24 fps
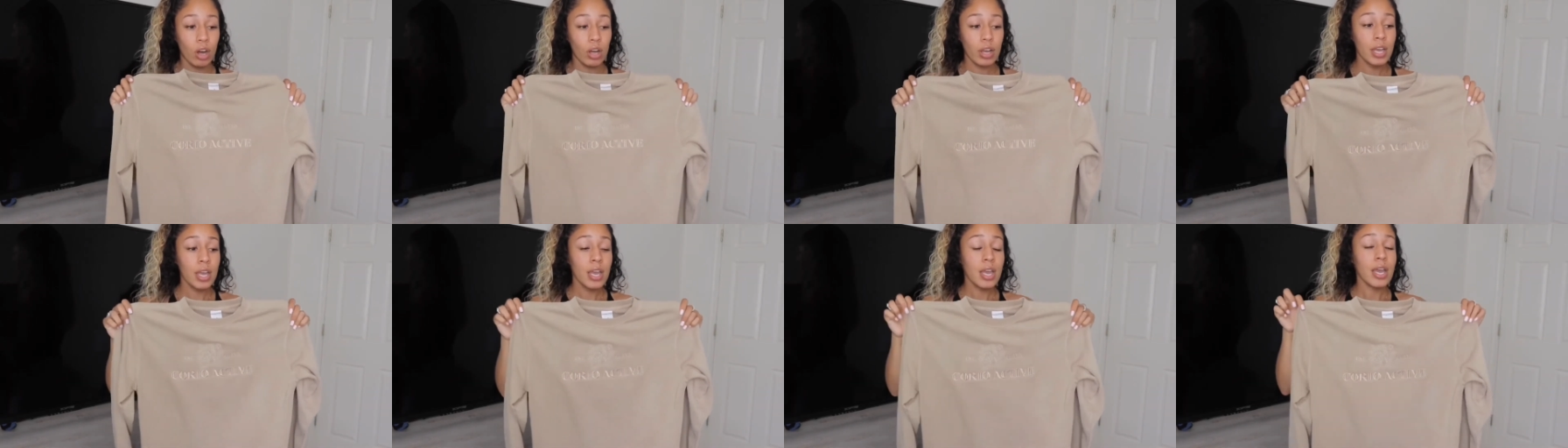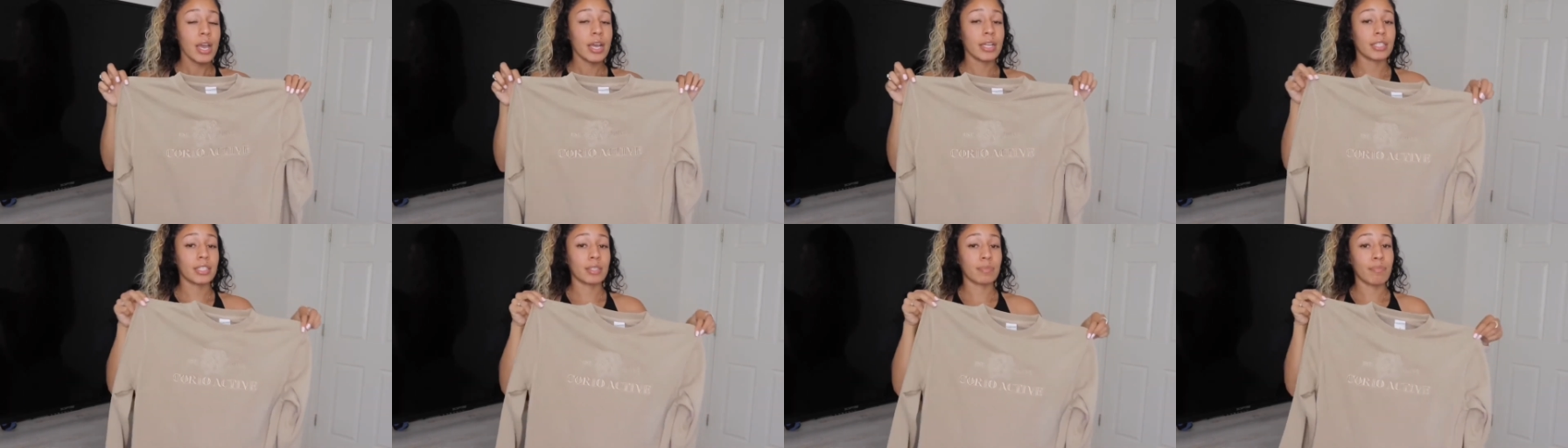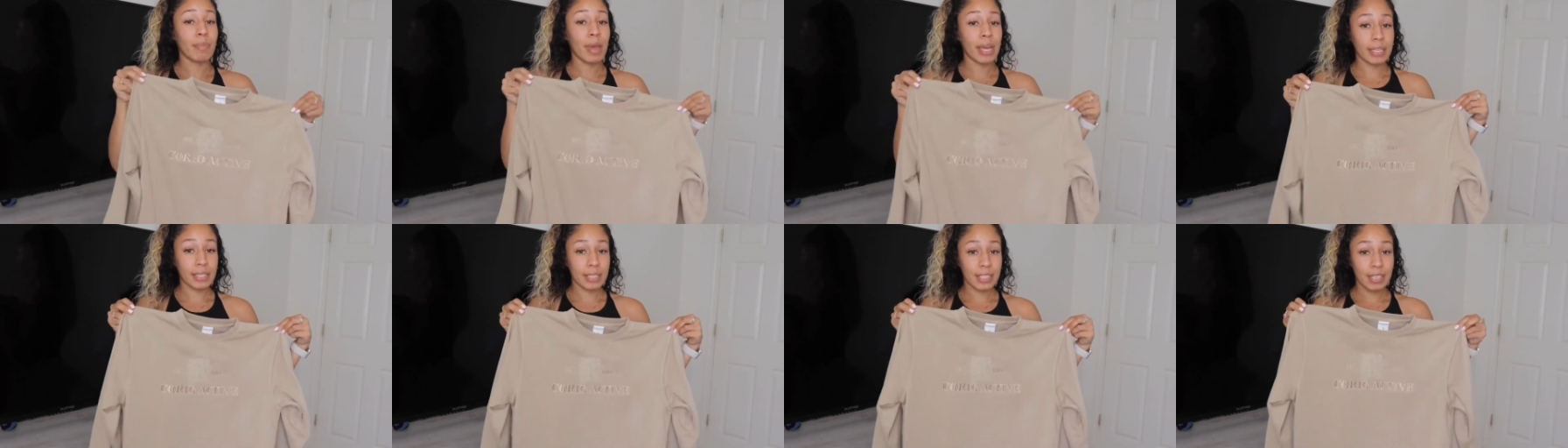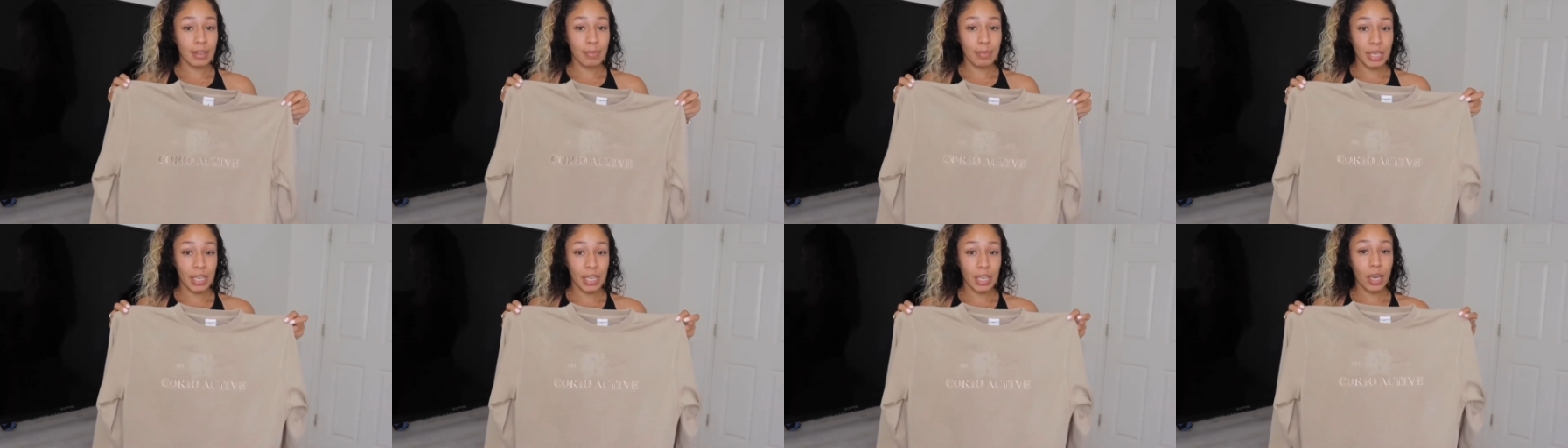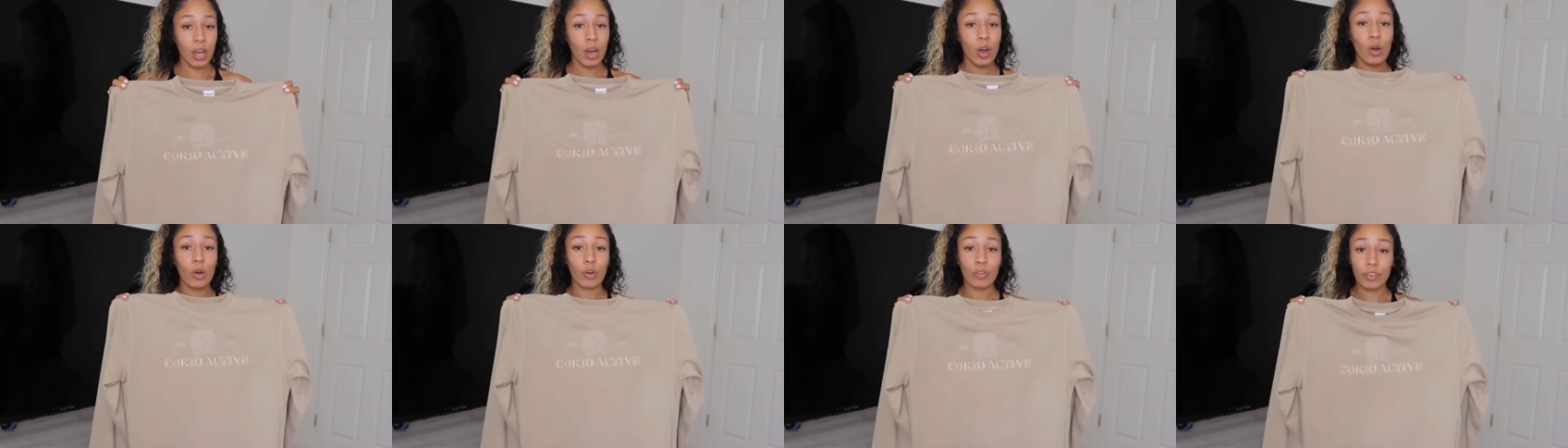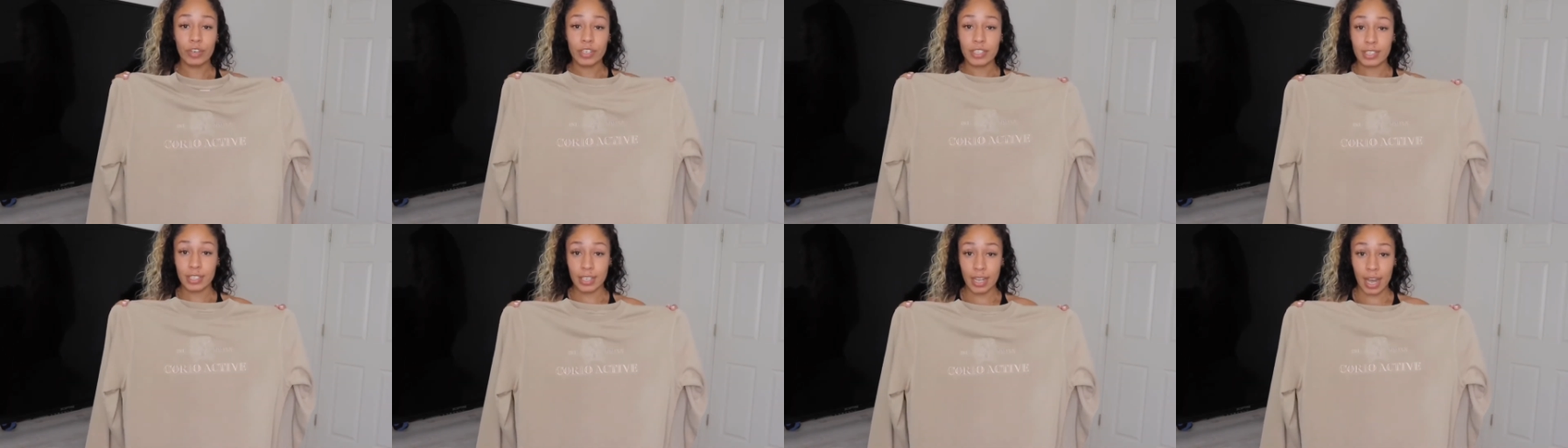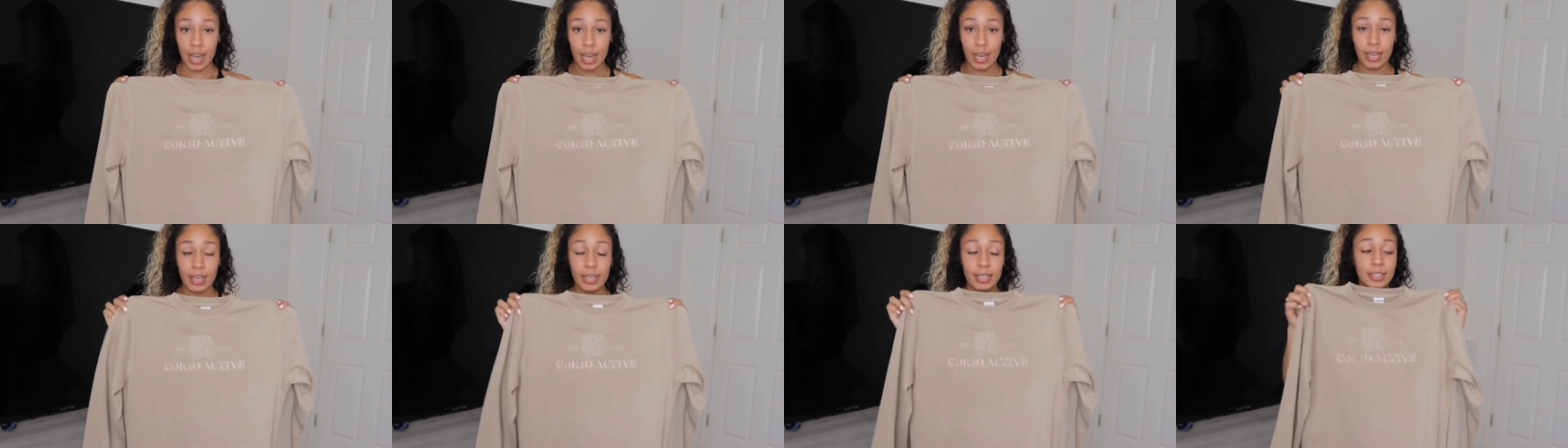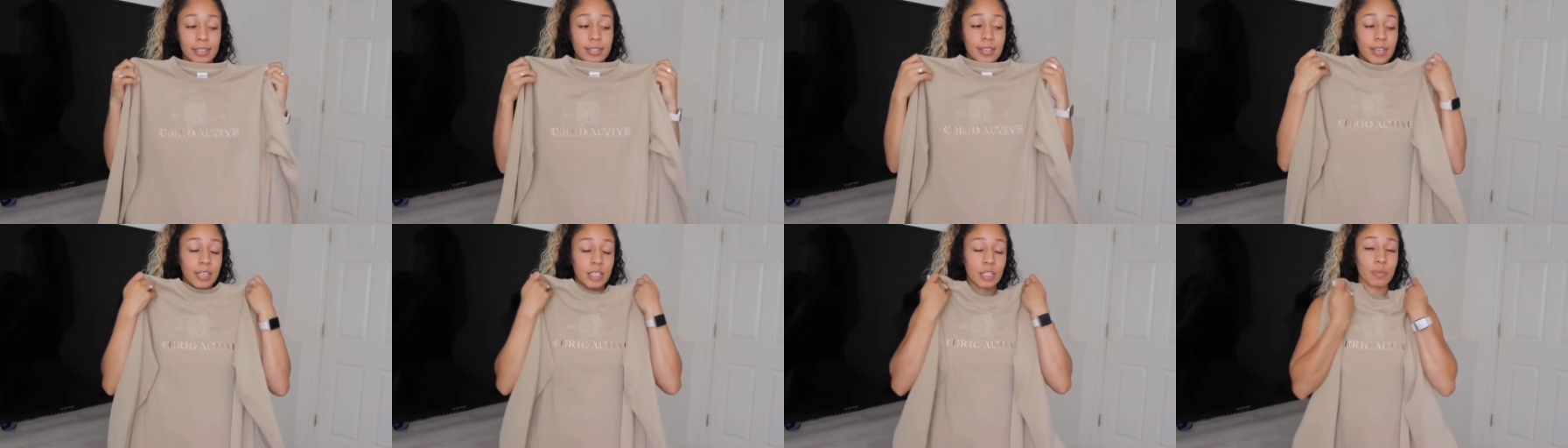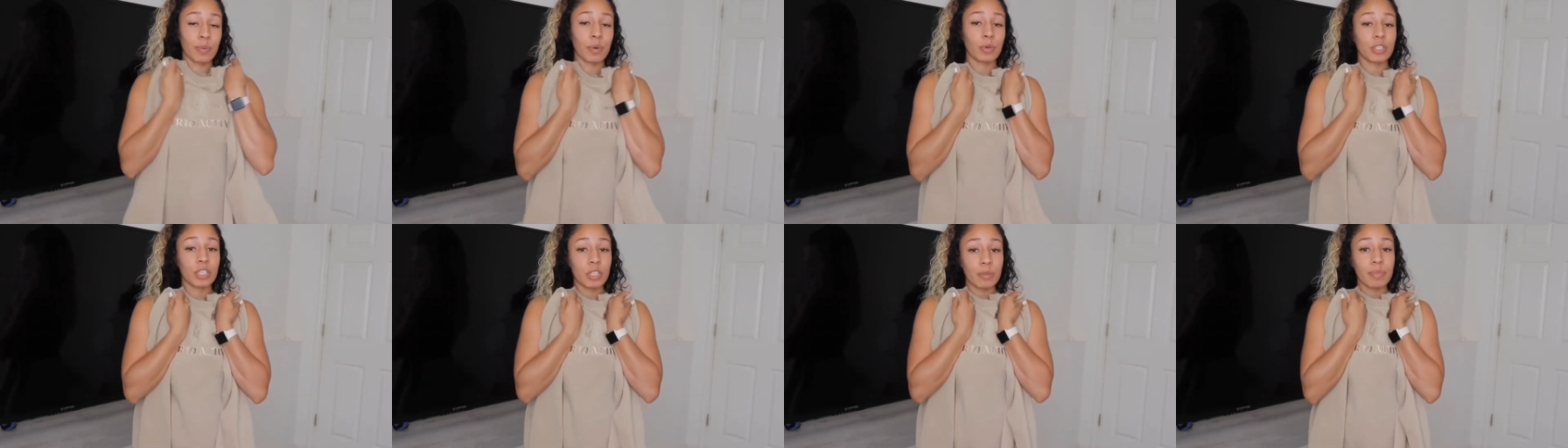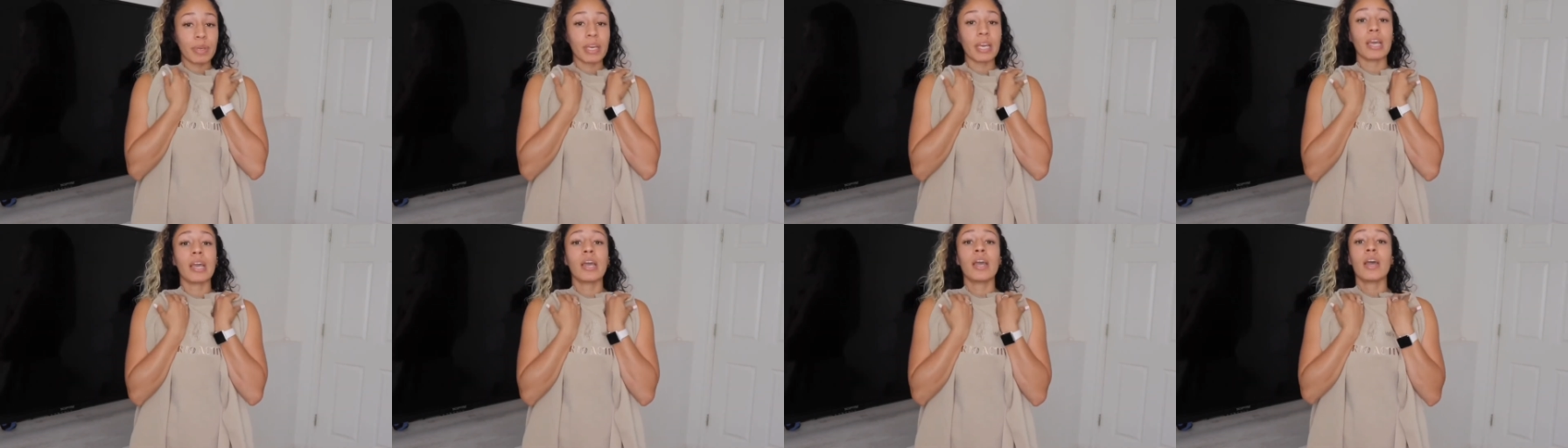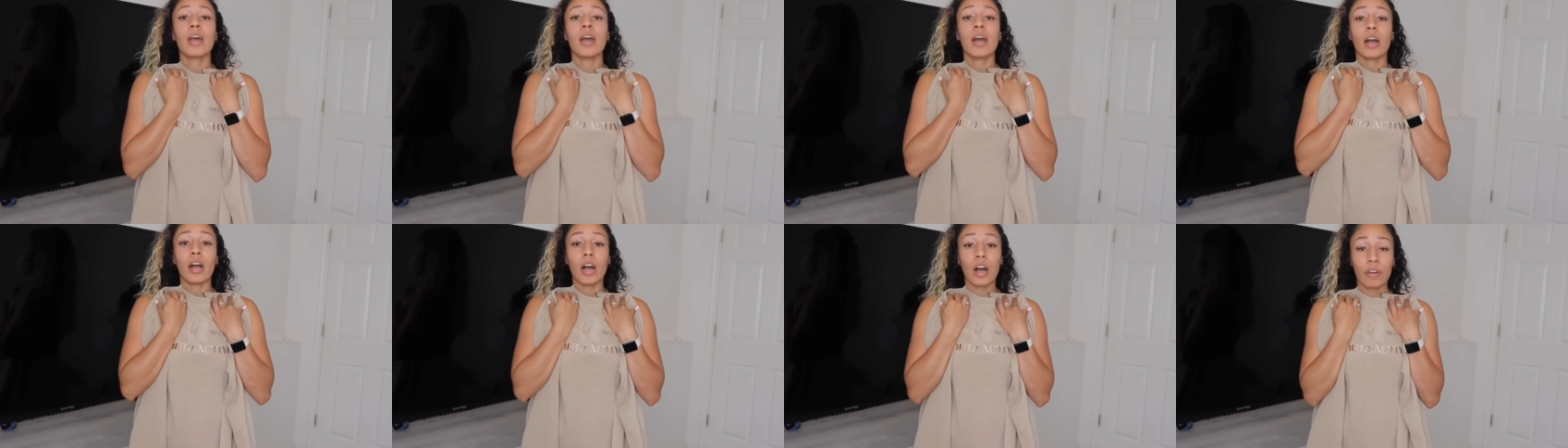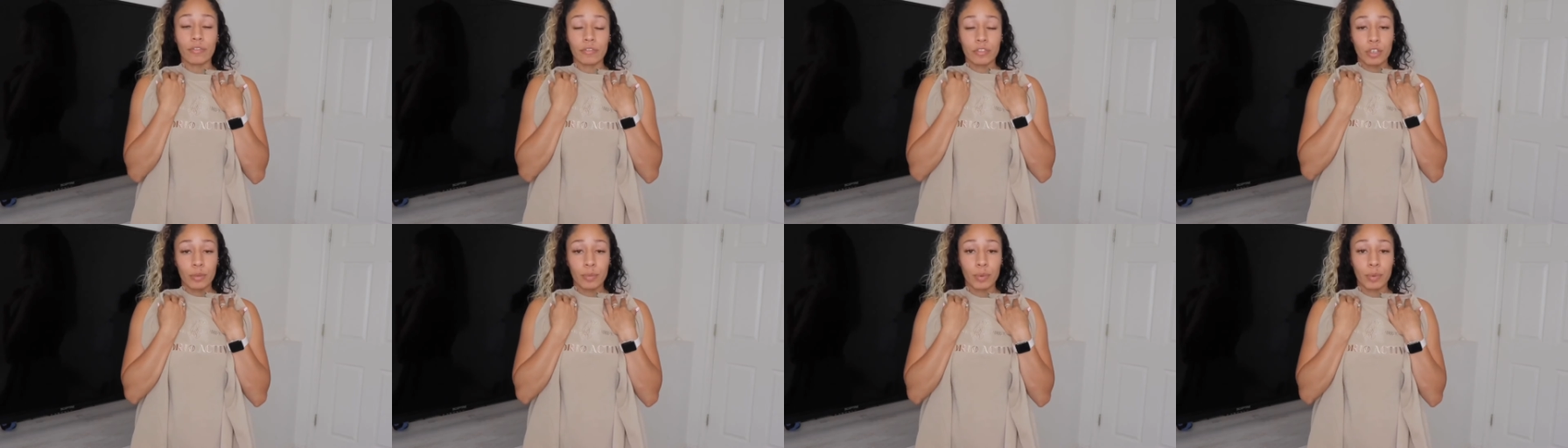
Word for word: It's meant to be oversized and it's supposed to be comfortable.